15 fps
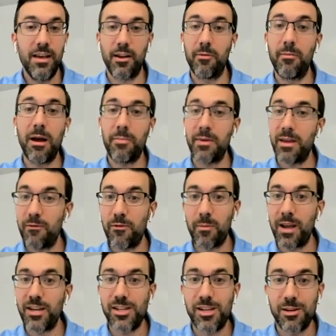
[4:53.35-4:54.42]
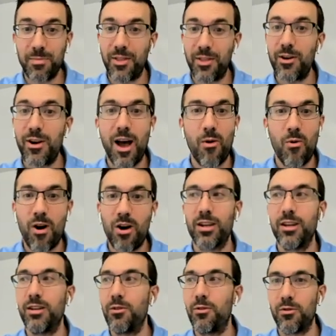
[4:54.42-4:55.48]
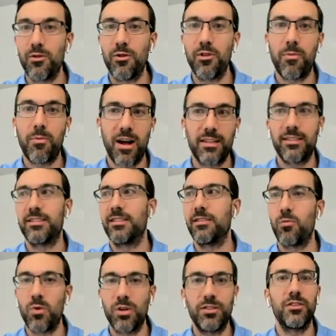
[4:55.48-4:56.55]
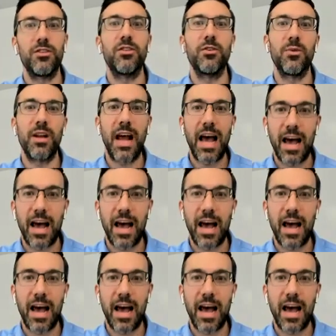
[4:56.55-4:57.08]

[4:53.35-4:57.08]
There might be information, but they're not walking you through the process of what to do and